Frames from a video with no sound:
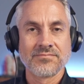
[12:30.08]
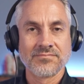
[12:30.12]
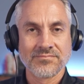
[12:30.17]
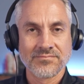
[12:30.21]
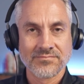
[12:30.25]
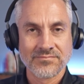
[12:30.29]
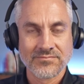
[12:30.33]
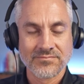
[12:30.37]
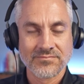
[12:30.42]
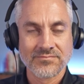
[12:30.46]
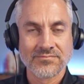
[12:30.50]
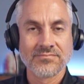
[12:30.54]

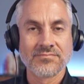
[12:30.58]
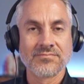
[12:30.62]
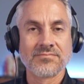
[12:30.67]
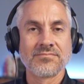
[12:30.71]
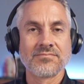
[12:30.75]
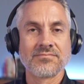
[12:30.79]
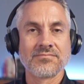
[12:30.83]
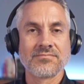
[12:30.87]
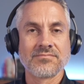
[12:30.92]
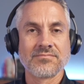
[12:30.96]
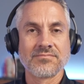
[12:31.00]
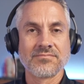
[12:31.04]

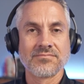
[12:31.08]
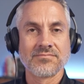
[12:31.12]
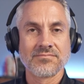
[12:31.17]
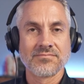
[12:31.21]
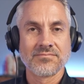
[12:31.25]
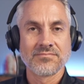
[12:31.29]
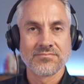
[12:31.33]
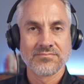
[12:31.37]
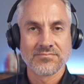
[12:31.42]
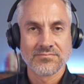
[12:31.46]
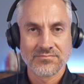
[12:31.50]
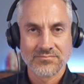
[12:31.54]

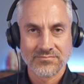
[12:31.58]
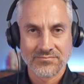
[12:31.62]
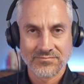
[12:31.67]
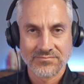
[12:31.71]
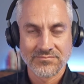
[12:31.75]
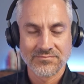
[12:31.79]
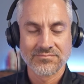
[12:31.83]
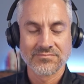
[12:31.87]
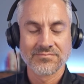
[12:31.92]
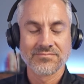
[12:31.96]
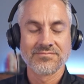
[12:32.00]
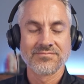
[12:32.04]

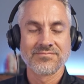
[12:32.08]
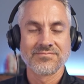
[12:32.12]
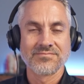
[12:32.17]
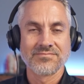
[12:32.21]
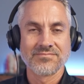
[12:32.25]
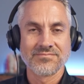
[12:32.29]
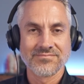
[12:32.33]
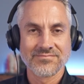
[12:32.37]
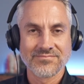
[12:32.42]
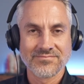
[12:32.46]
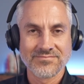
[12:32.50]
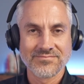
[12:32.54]

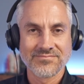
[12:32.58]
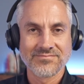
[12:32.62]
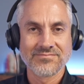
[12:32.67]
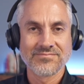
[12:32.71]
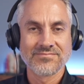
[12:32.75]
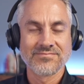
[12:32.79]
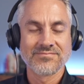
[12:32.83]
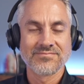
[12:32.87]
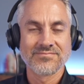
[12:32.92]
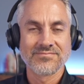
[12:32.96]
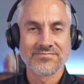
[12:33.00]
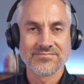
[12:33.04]

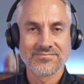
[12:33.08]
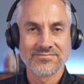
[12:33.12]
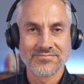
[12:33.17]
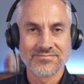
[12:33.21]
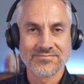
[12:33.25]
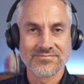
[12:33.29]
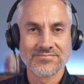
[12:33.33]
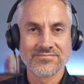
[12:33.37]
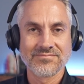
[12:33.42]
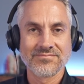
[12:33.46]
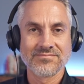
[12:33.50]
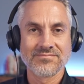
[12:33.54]

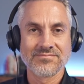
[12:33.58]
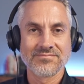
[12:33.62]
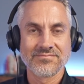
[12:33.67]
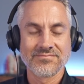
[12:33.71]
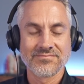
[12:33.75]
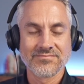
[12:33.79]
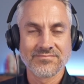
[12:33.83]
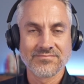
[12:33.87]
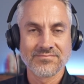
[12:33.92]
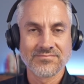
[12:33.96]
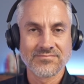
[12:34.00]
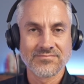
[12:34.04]

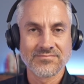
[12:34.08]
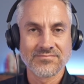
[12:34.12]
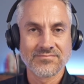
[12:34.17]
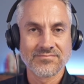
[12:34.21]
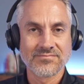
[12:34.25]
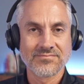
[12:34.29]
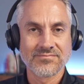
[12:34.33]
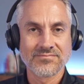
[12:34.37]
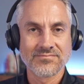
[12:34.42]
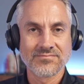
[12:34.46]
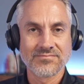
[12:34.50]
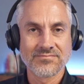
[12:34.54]

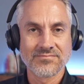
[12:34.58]
(silent)